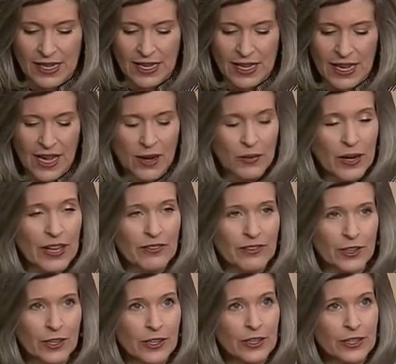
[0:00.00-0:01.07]

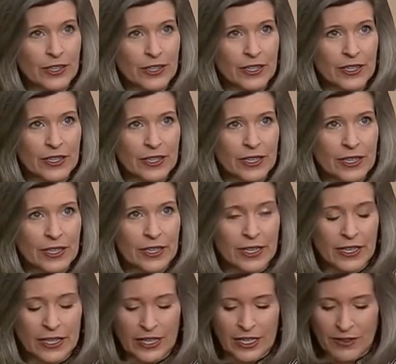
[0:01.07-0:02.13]
However,
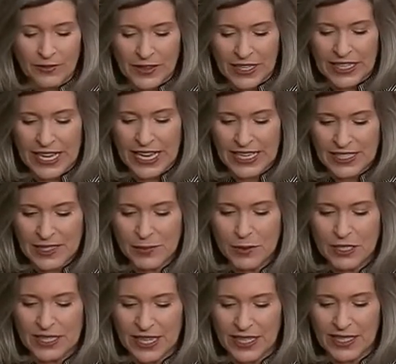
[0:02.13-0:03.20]
if the case
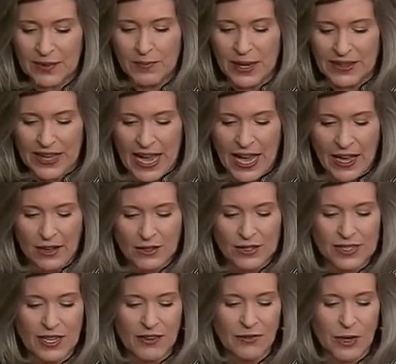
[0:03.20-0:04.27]
presented by the
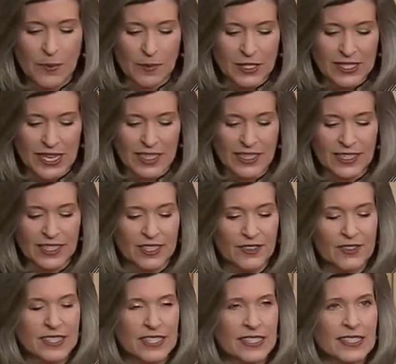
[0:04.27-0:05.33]
House of
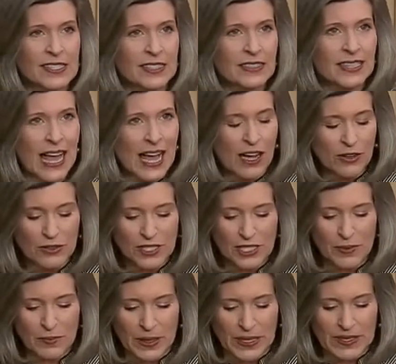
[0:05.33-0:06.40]
Representatives is allowed to
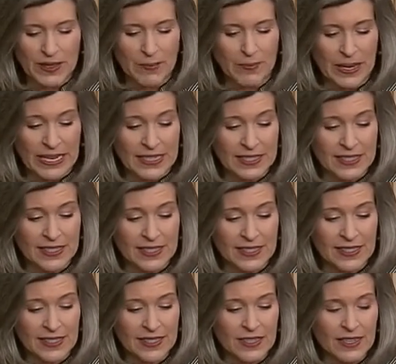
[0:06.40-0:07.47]
be the
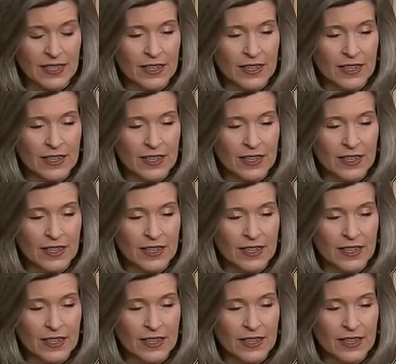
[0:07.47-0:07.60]
basis